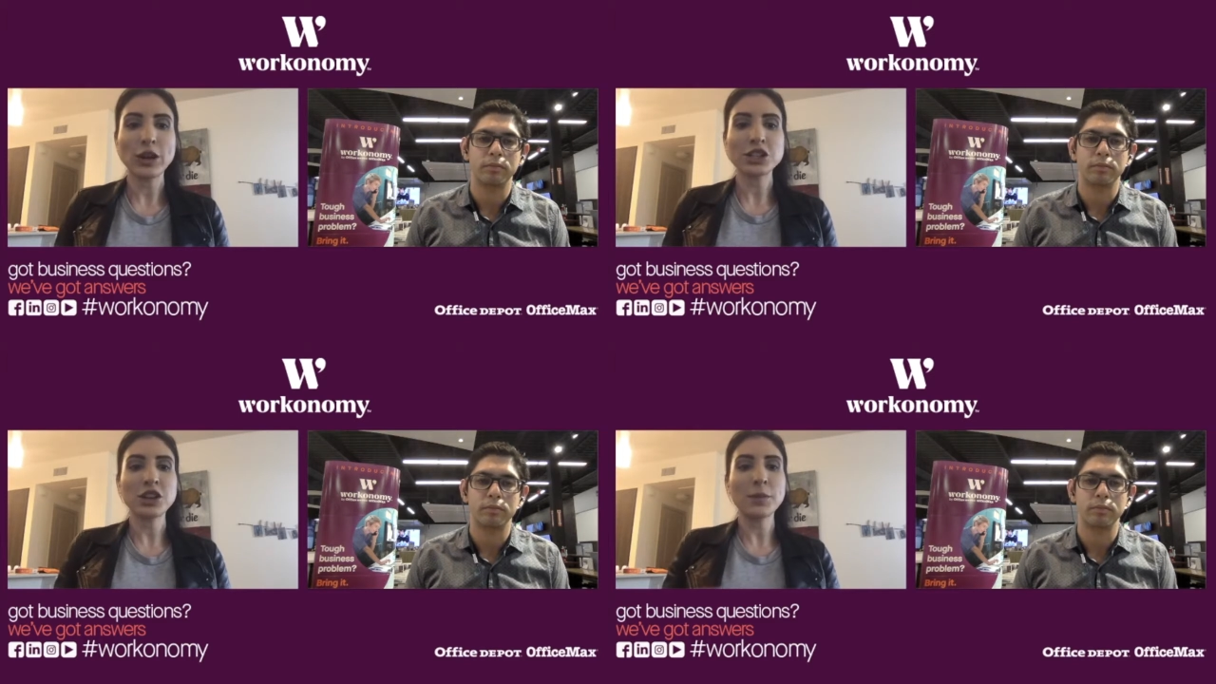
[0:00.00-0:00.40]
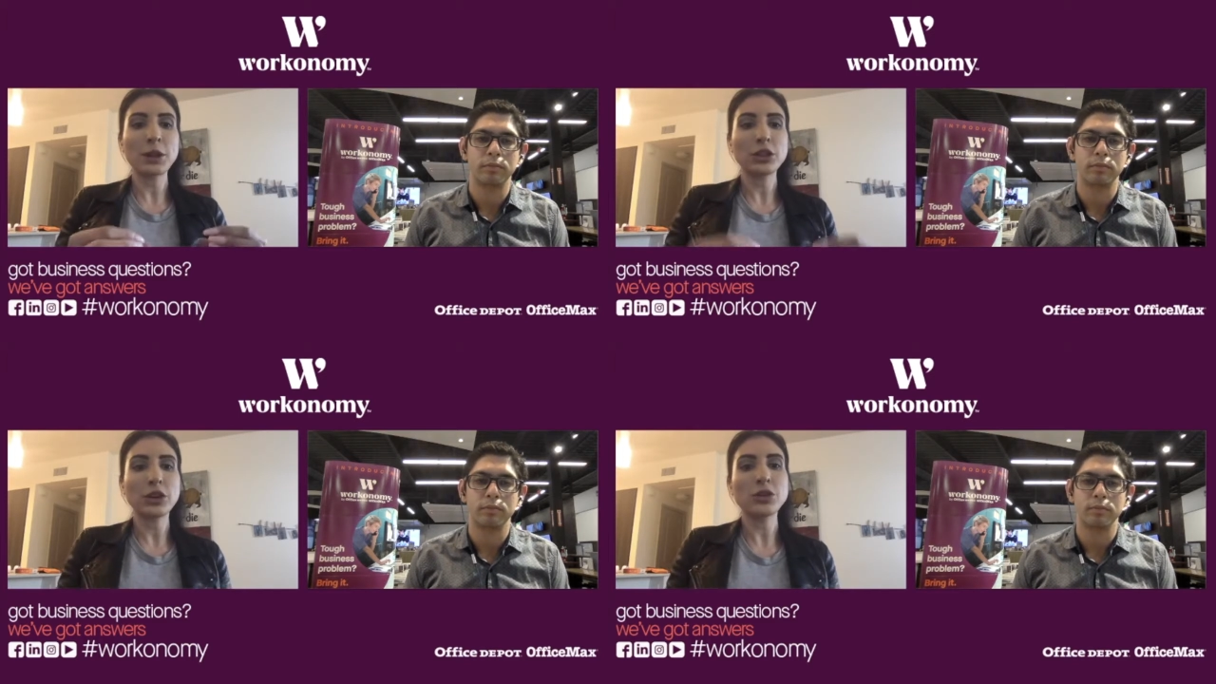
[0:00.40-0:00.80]
Speaker 1: but those
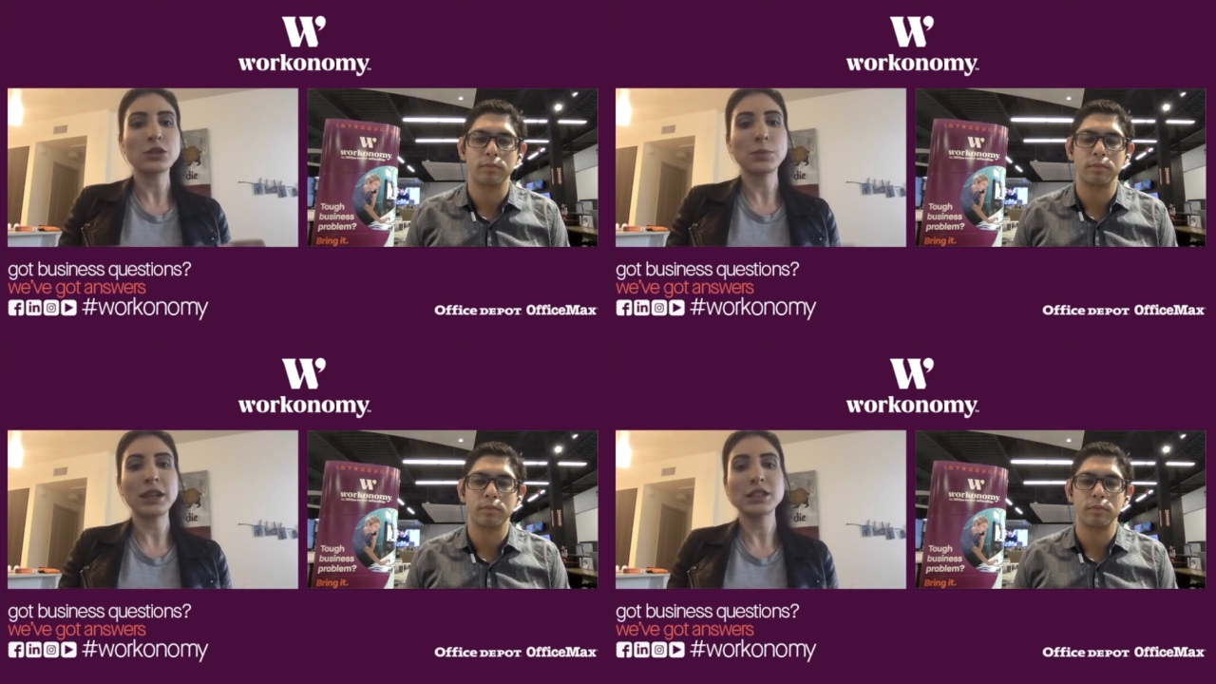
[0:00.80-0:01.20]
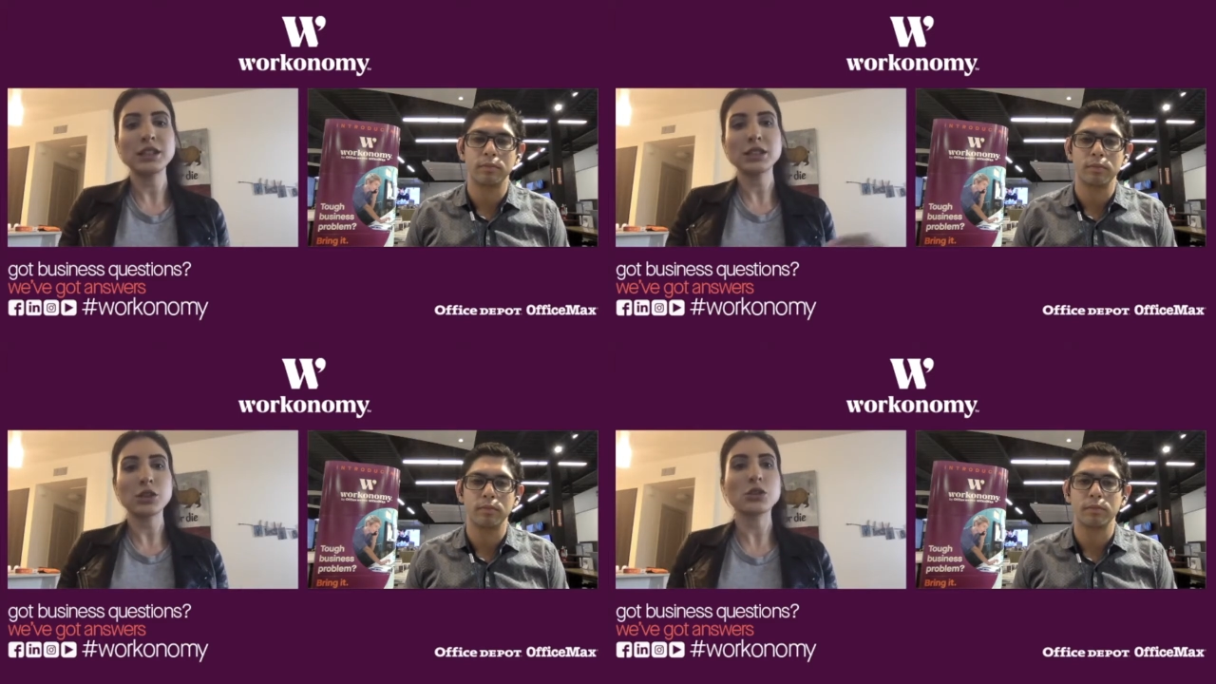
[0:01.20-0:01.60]
pieces, those
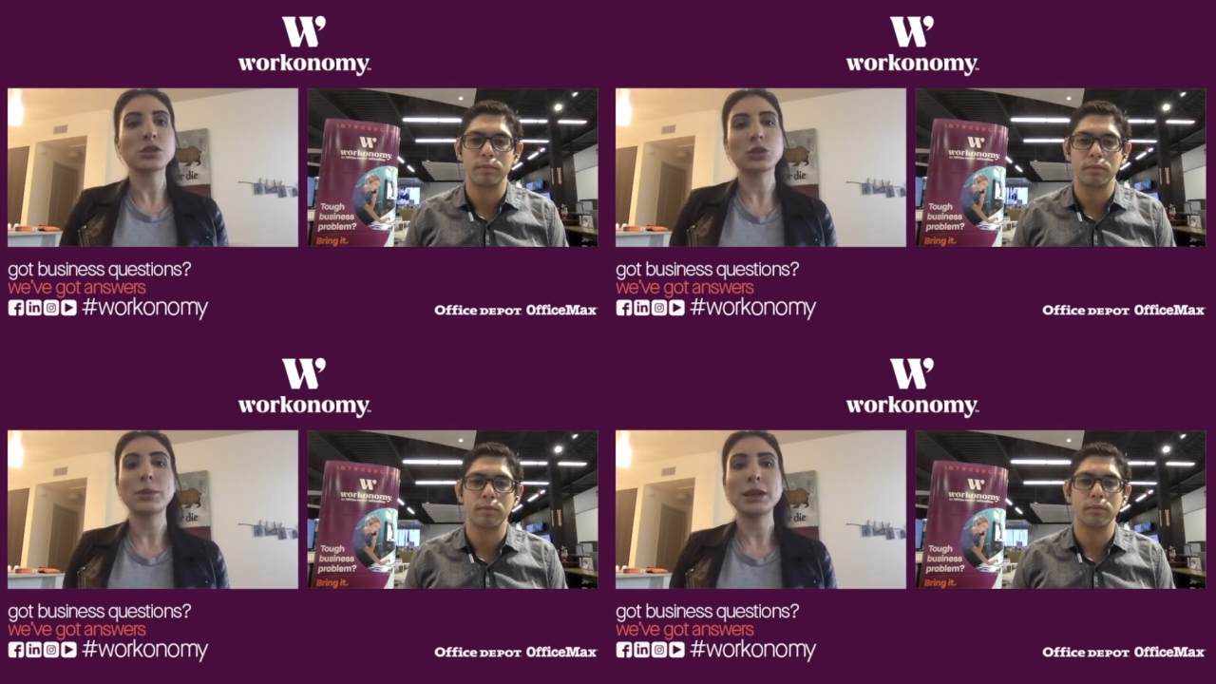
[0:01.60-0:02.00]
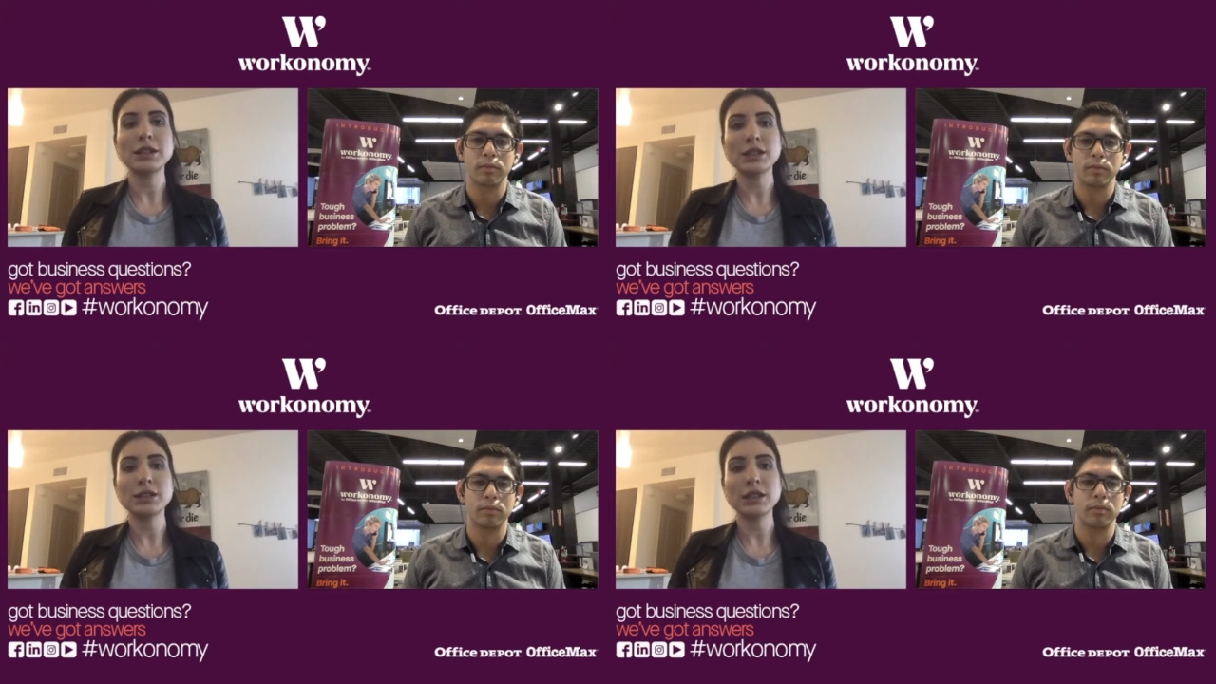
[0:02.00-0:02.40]
three pieces need
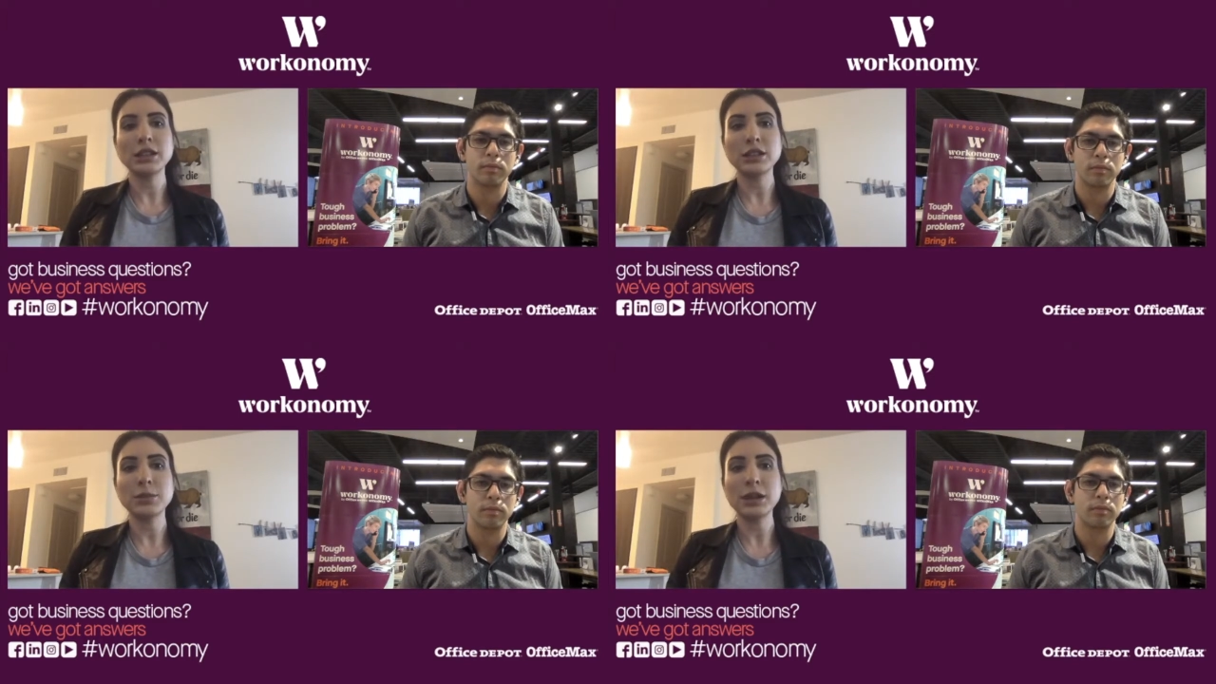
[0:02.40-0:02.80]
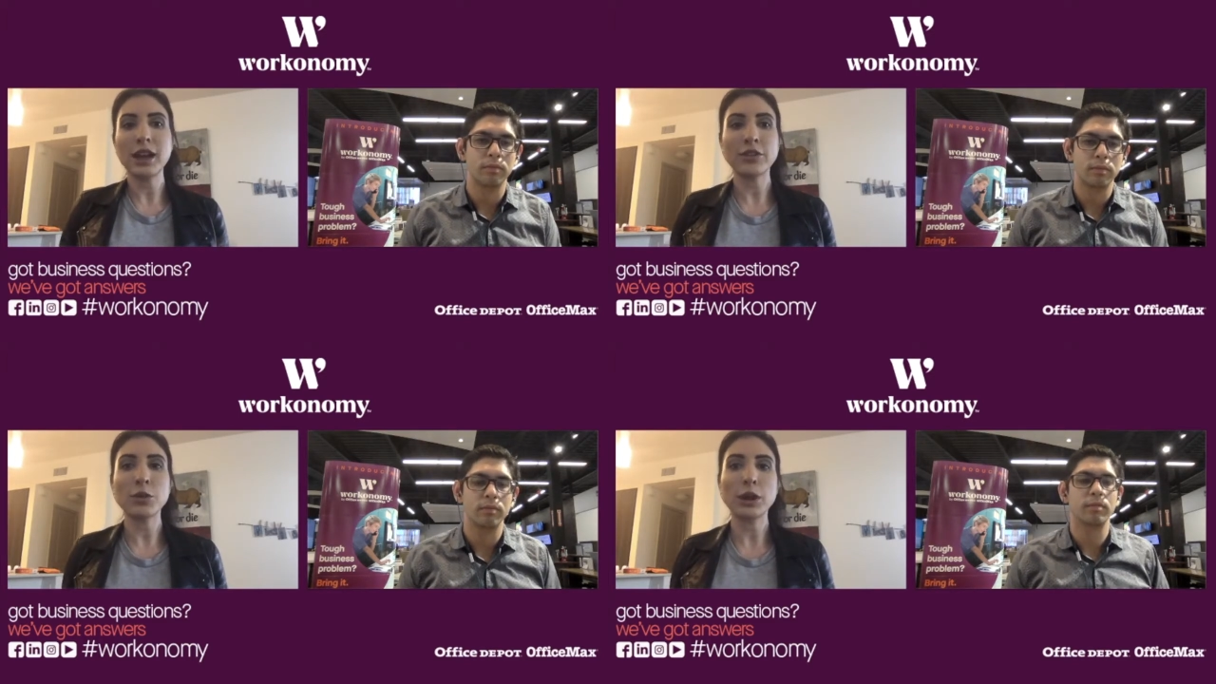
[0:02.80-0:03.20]
to be everywhere.
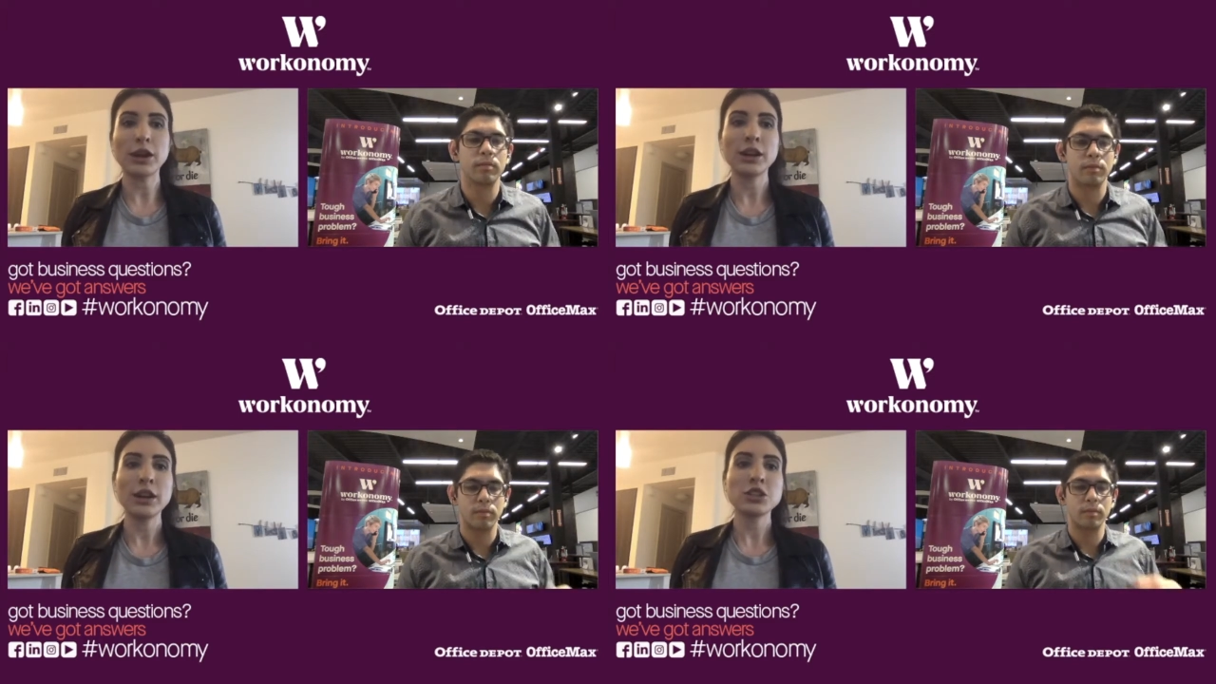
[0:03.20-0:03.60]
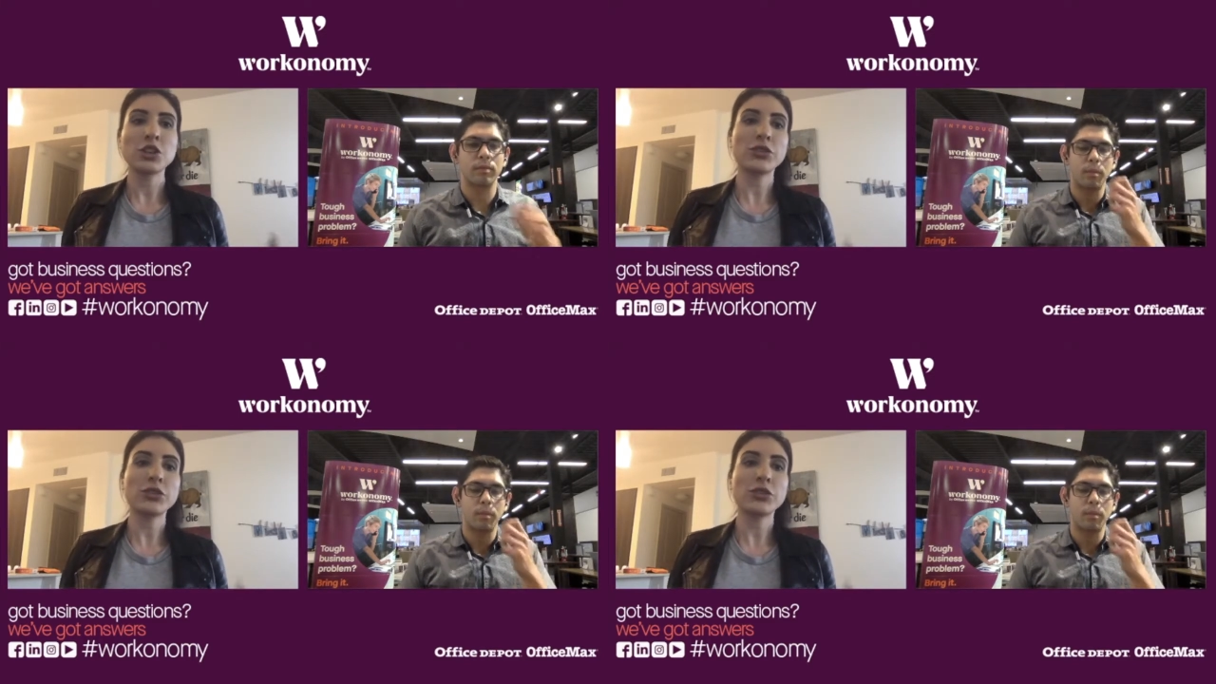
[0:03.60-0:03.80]
So for you